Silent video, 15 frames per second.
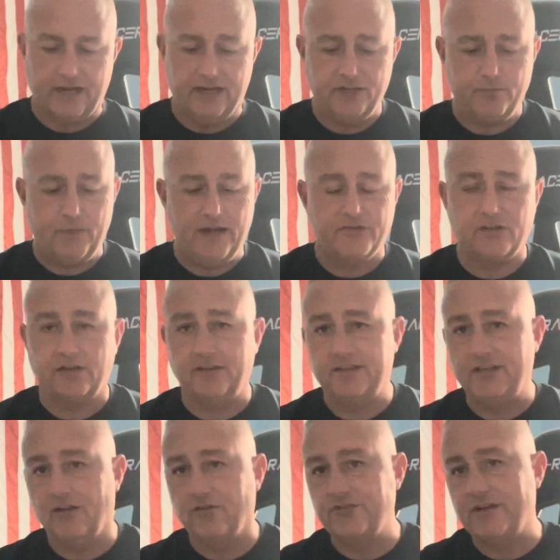This basically
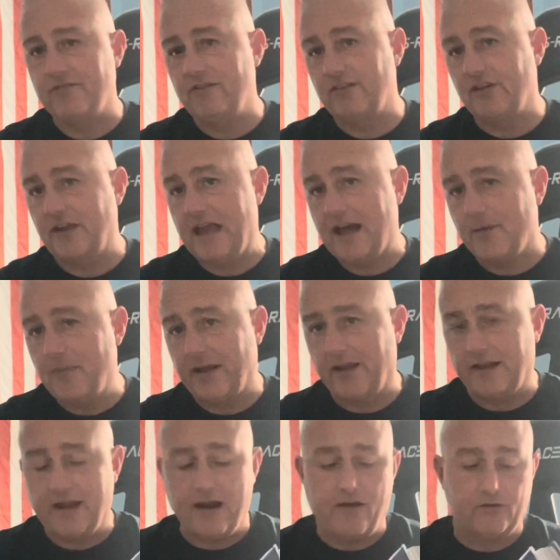tells you everything, how to make a
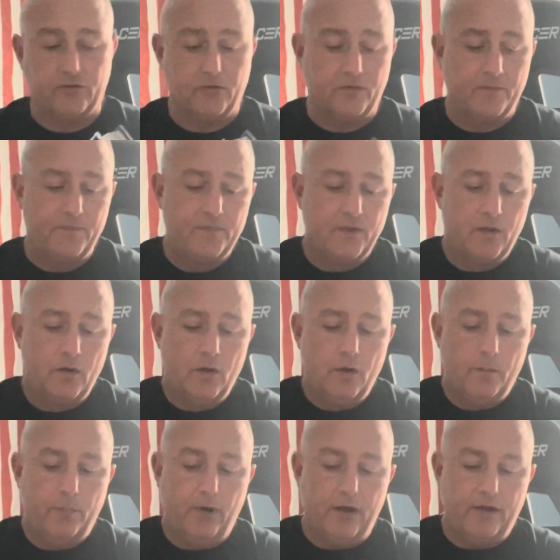character.
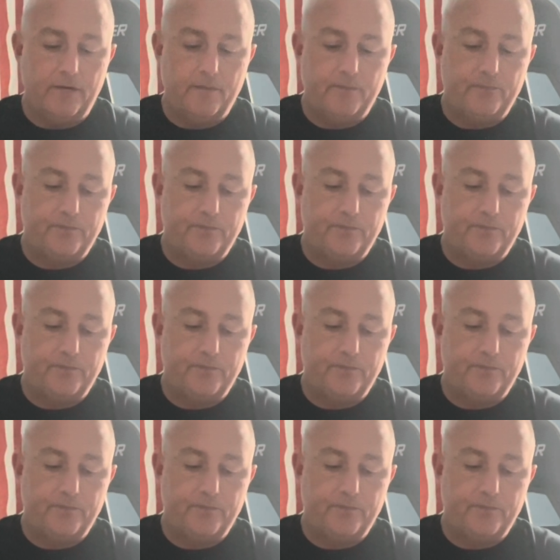But